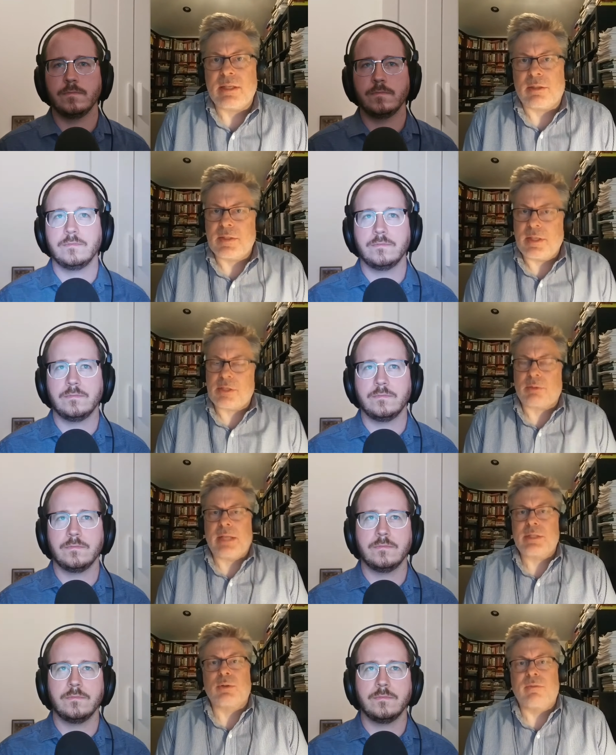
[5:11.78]
Speaker 1: and tells the
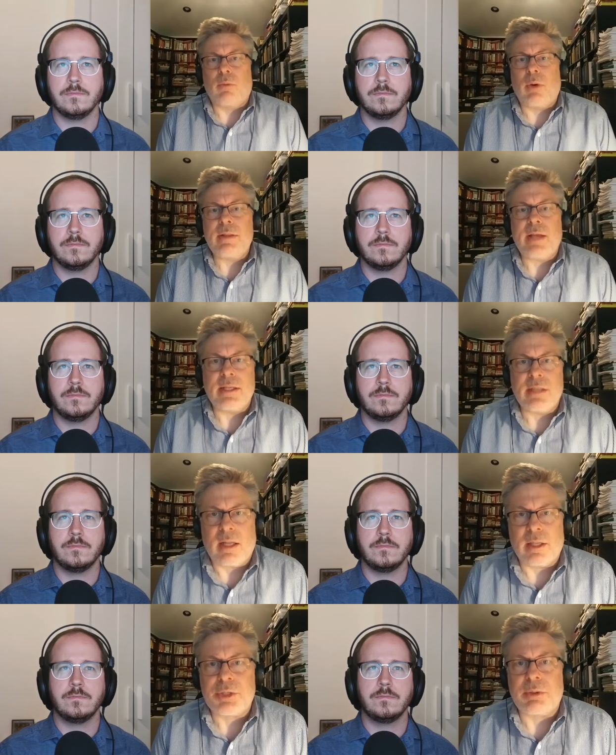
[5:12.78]
Israelites to avoid the
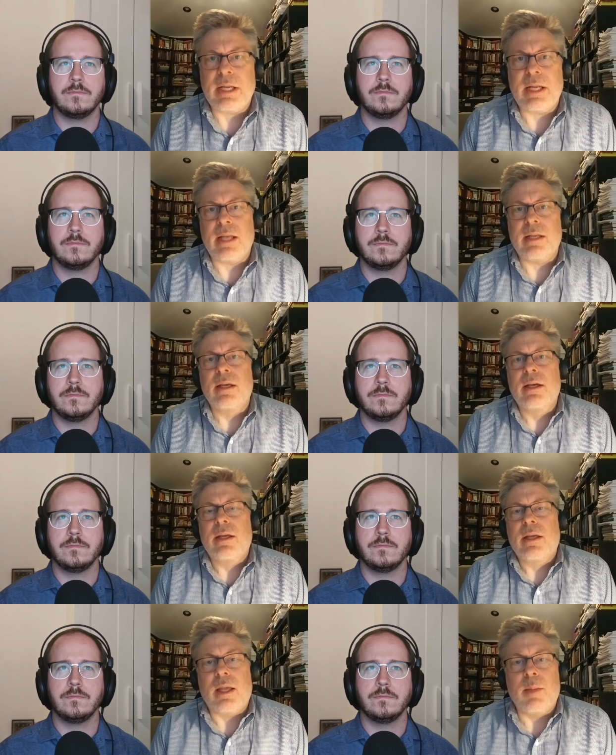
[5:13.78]
idolatry and
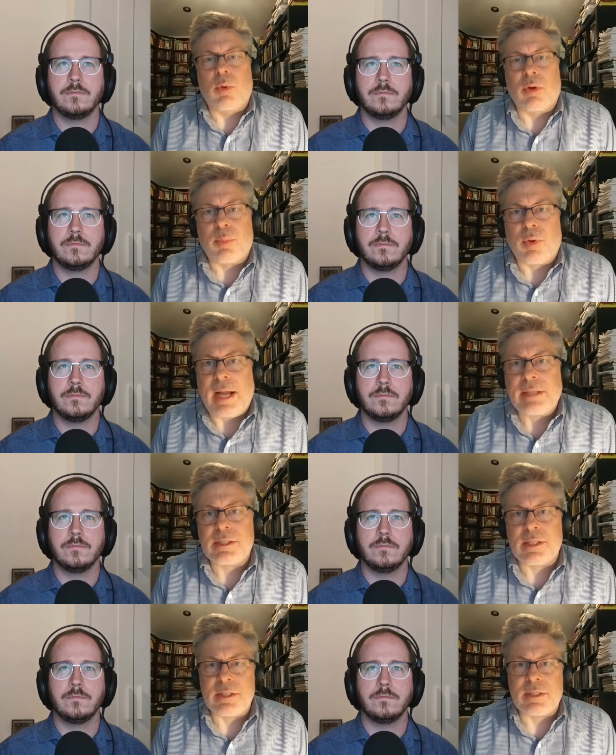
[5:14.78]
immoral
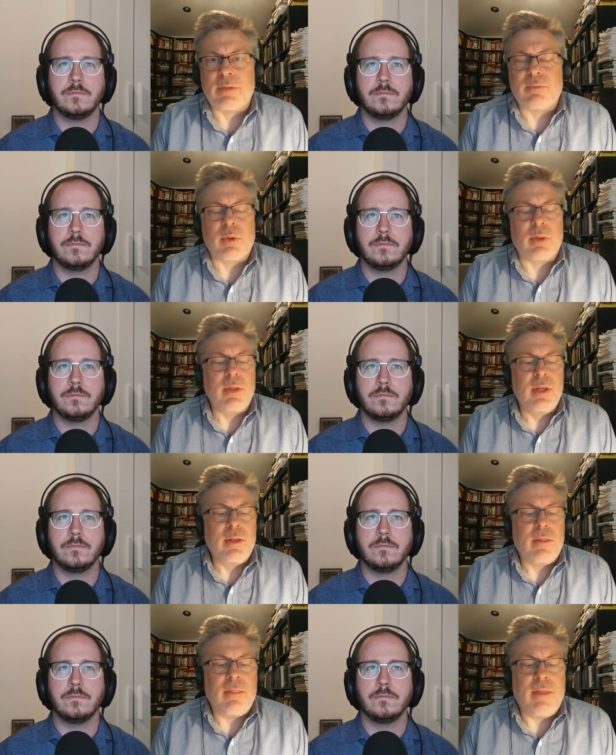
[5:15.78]
practices and so forth
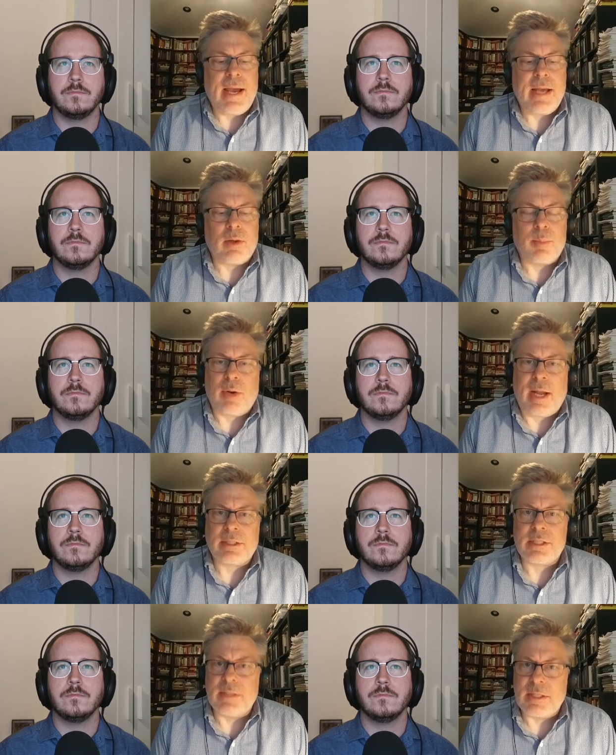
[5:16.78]
that are
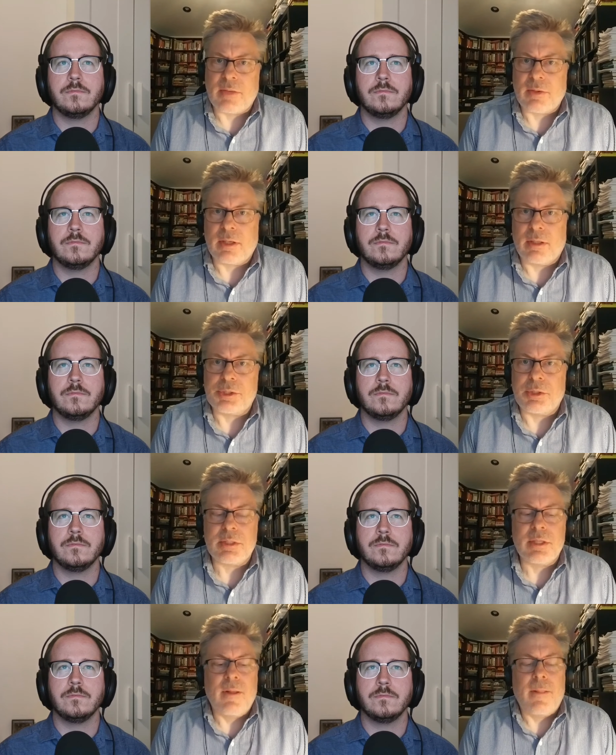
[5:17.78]
practiced in these other
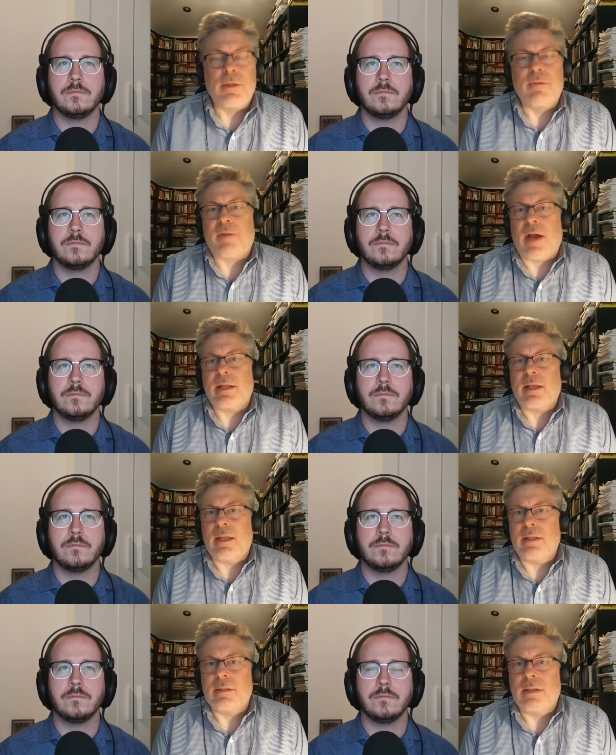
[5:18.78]
cultures. You find
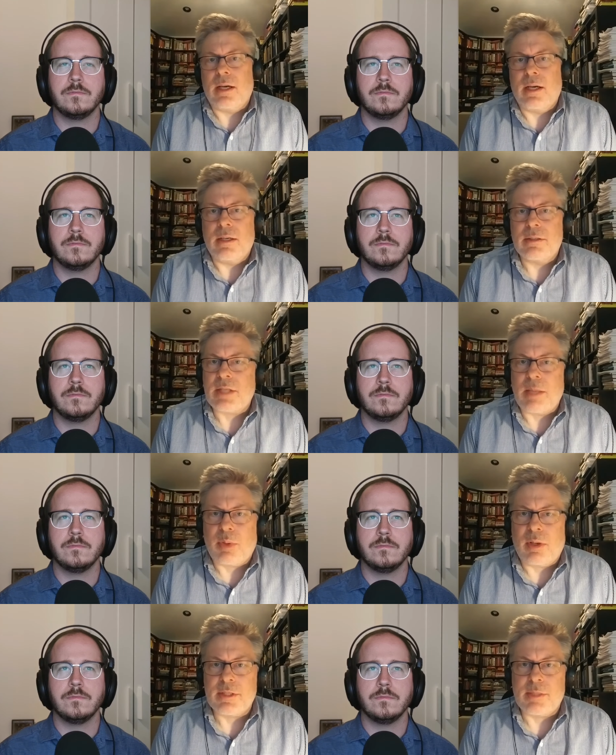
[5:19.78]
it in uh,
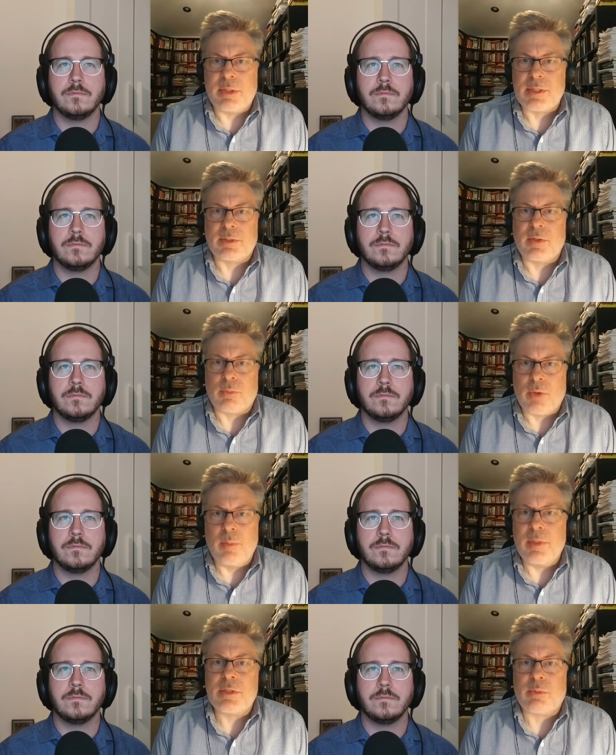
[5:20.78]
Saint Paul's epistle to the
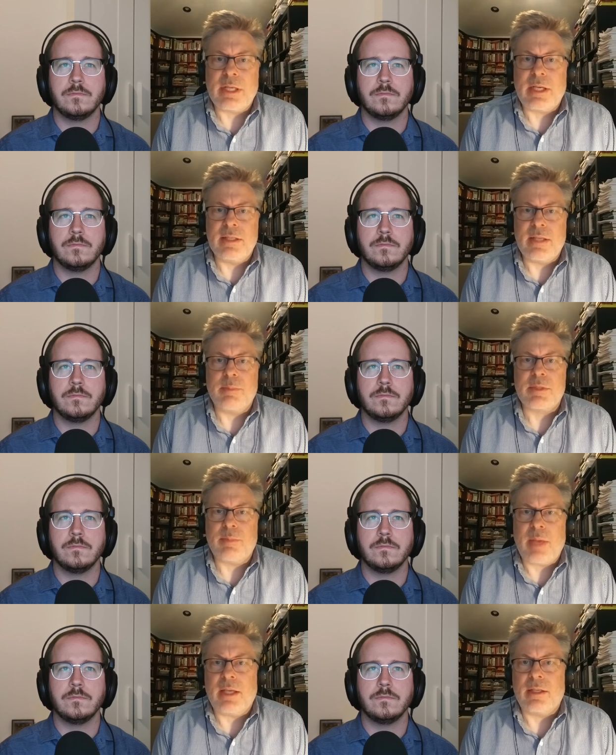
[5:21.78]
Romans, where he
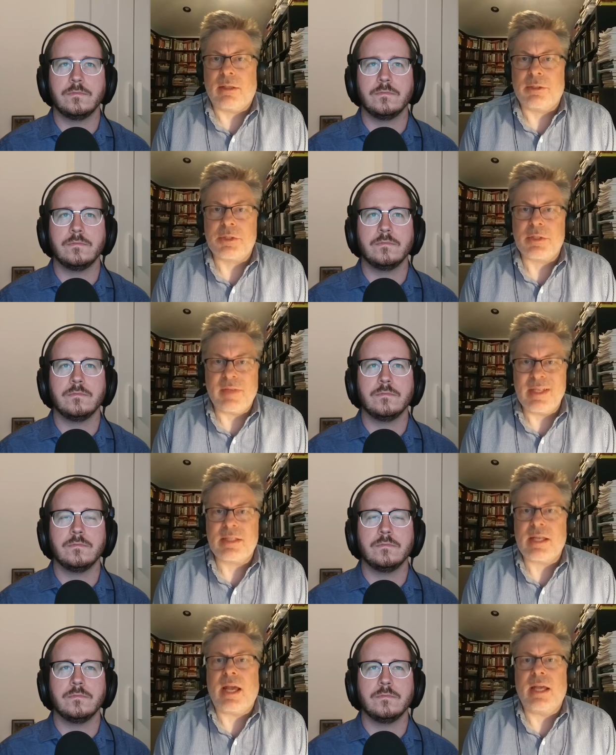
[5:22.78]
condemns the pagan cultures of
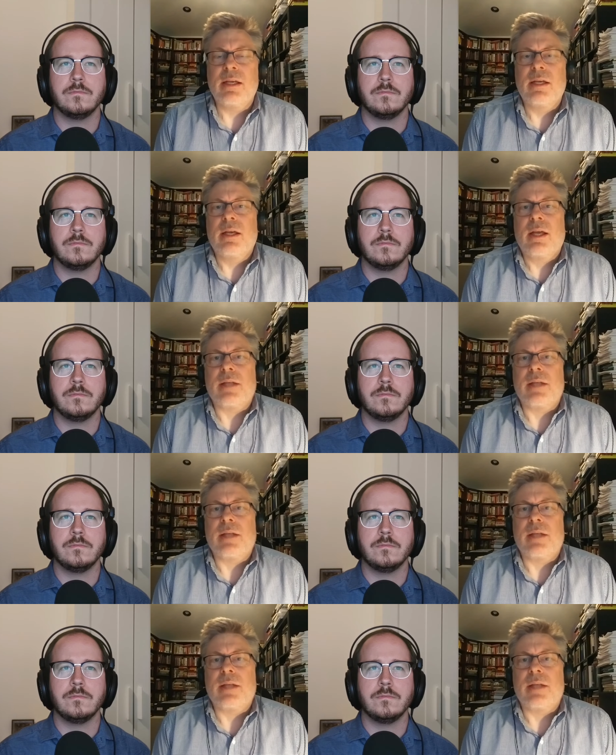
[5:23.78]
his day